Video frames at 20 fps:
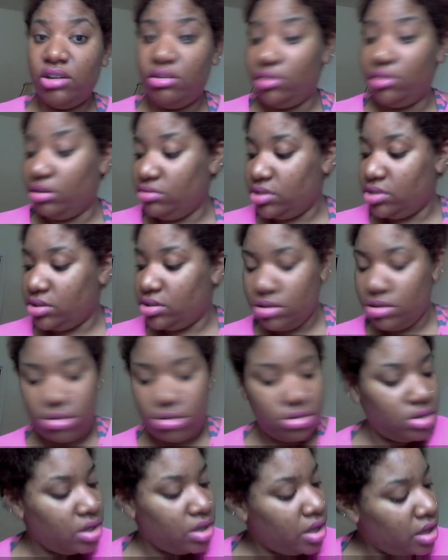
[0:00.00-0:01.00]
gross.
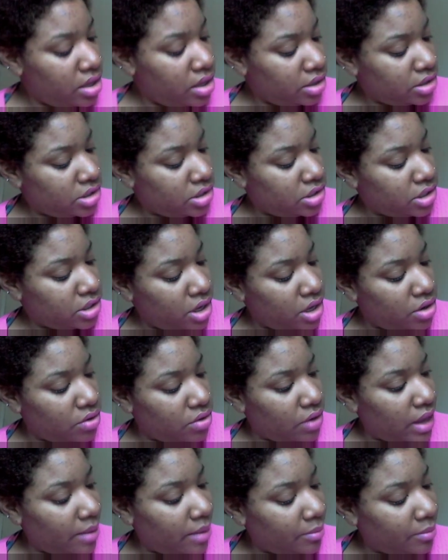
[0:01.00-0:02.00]

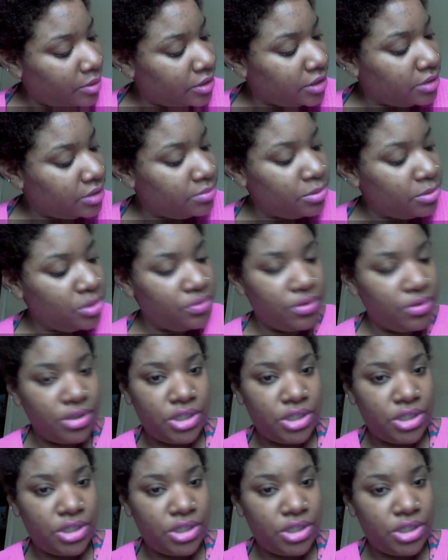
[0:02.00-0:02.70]
So I'm going to move on